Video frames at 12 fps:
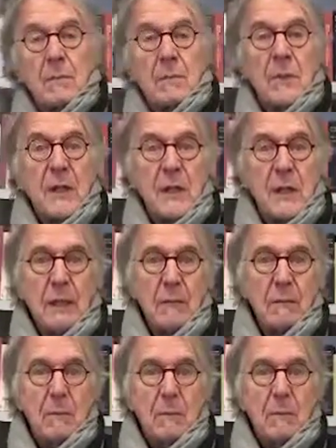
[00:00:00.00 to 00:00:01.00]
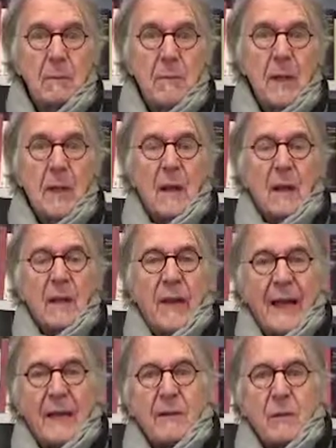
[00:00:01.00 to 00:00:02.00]
meaning
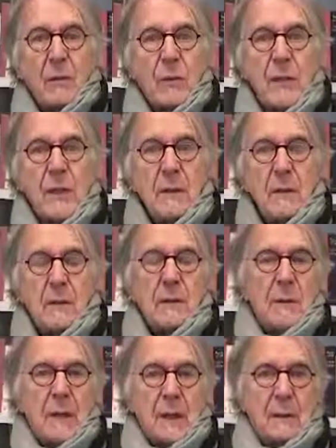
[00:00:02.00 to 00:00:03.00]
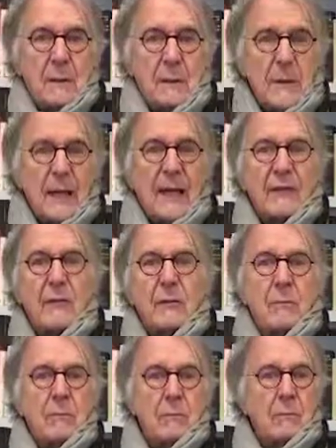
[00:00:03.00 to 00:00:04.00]
that we, as a
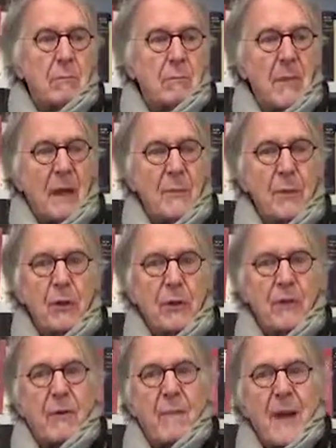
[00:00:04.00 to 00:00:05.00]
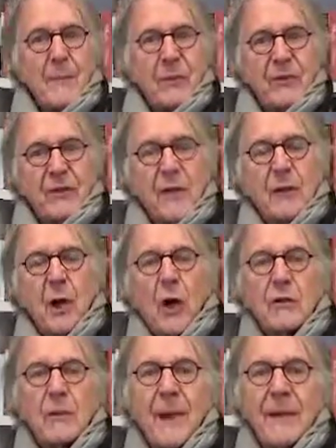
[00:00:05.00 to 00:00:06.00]
member of a member state,
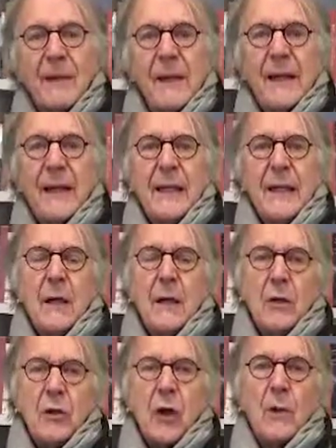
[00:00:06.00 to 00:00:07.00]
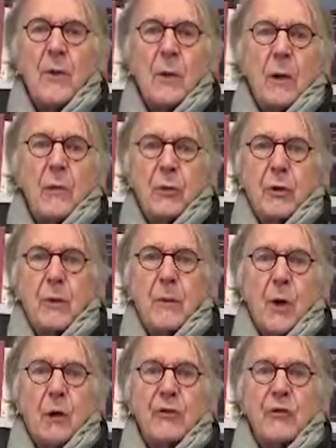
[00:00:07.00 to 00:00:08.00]
automatically
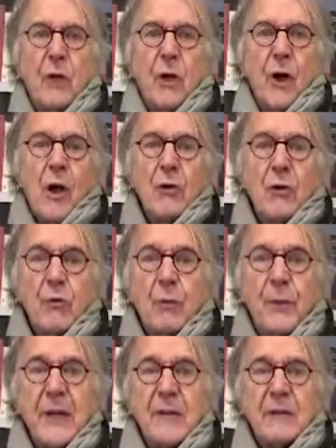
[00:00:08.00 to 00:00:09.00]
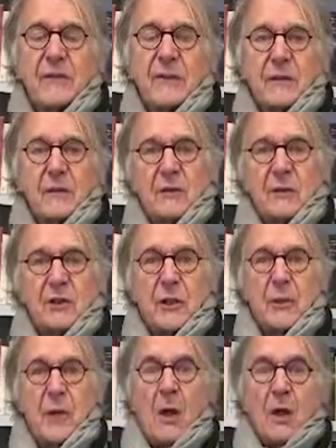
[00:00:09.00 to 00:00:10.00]
become also a European
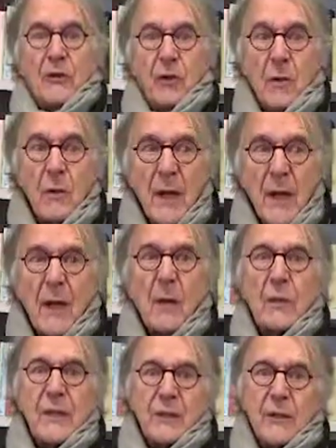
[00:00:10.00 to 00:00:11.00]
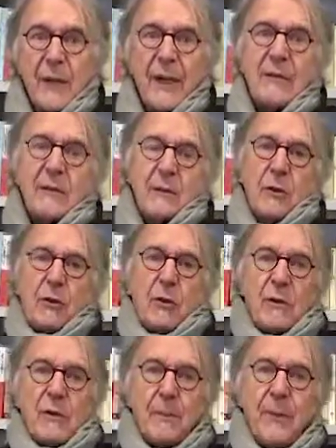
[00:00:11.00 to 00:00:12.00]
citizenship. So we created not
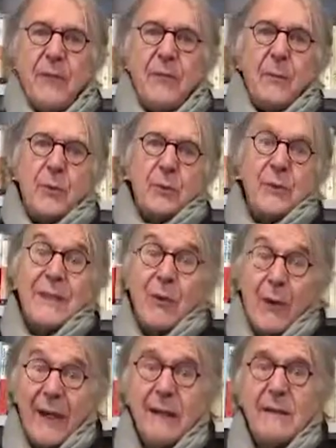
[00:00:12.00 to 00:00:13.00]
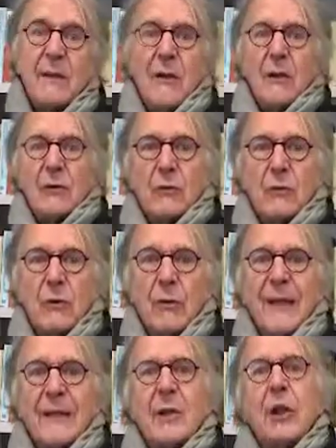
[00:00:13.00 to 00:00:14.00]
only peace, but we tried to
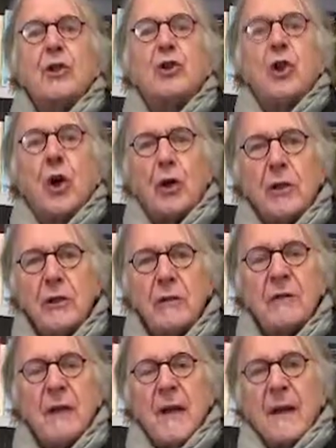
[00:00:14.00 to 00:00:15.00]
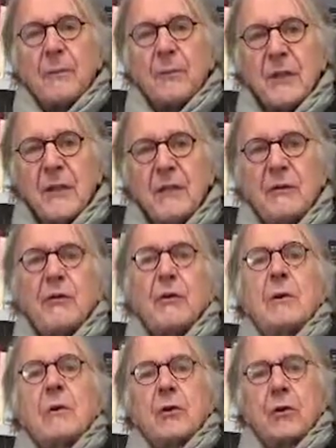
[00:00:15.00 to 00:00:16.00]
create a joint,
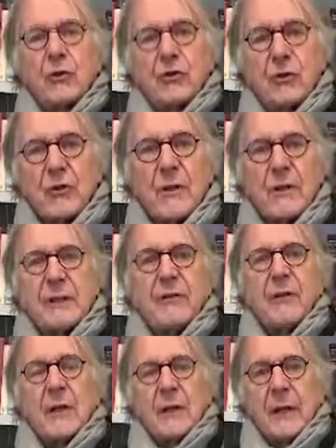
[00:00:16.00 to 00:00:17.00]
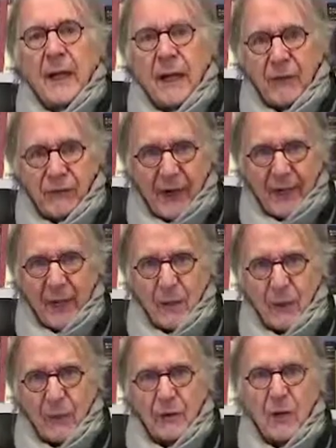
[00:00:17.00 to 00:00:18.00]
peaceful, constructive
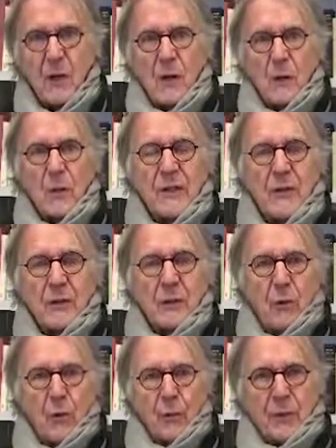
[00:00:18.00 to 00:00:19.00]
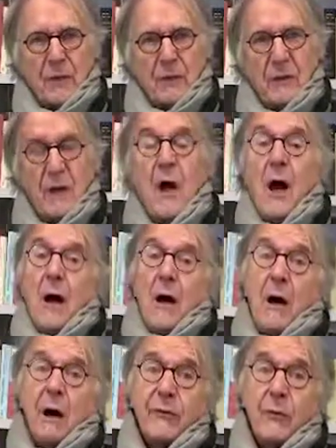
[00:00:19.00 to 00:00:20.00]
environment within the European term.
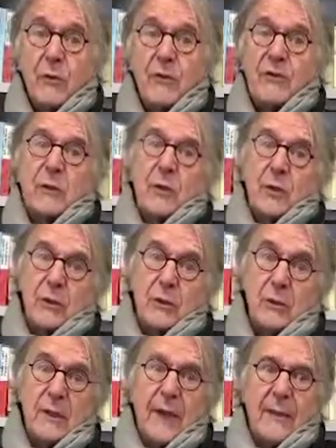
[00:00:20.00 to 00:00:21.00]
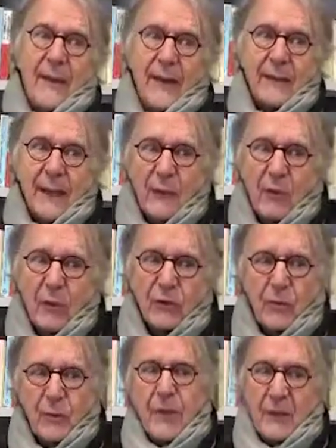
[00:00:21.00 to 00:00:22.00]
Of course, we should, and that has
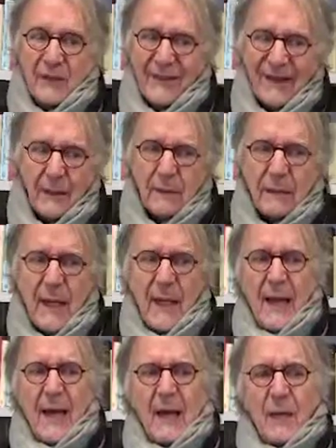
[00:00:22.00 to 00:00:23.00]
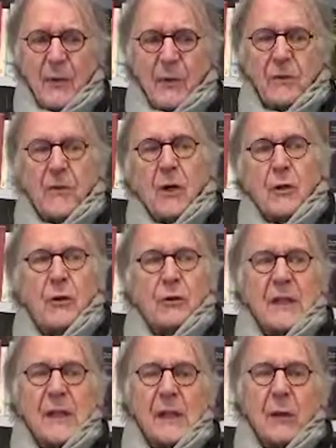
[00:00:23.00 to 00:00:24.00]
also been a second element,
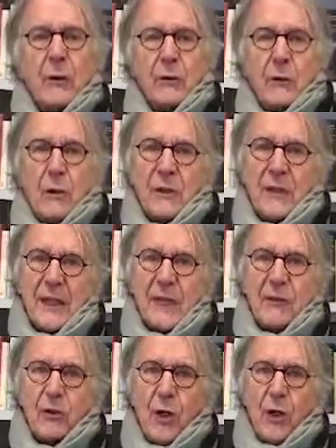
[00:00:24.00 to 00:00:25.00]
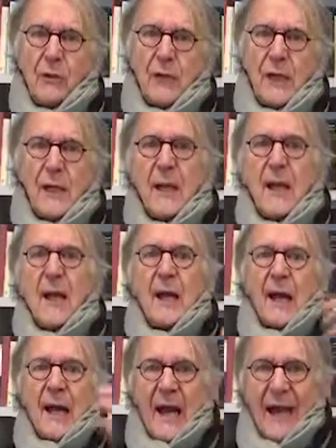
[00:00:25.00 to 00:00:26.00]
not only internally,
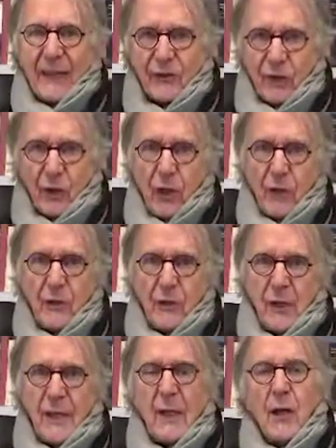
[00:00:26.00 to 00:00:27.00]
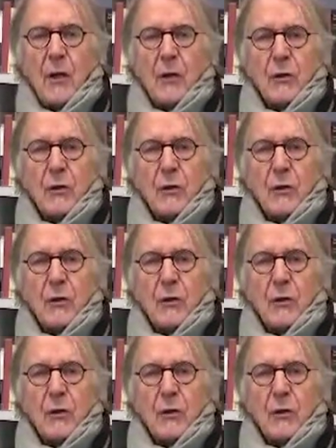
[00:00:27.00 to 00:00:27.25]
externally,